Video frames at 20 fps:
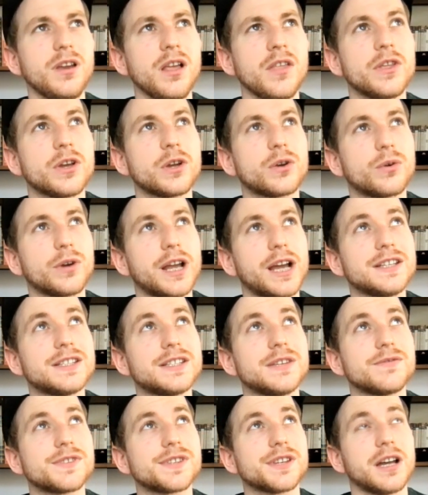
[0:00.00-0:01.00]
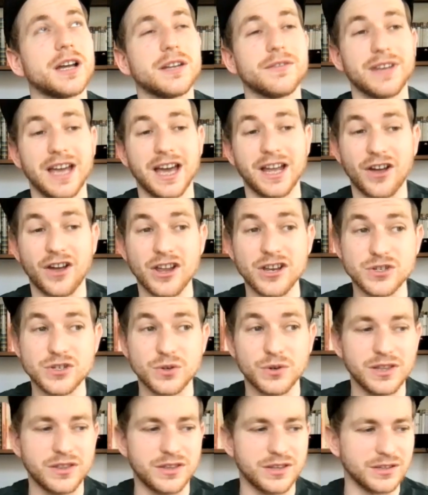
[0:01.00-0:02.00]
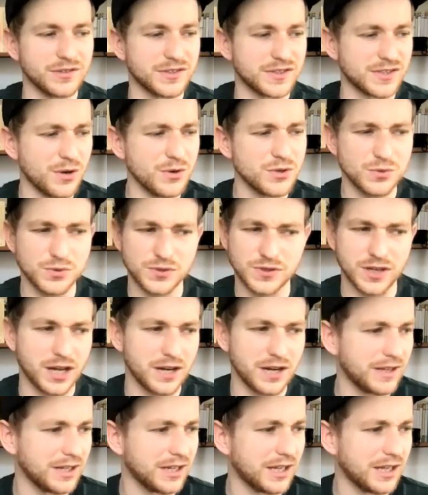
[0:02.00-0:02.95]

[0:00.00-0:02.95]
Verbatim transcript: the creative side of it and I enjoyed the social side of it.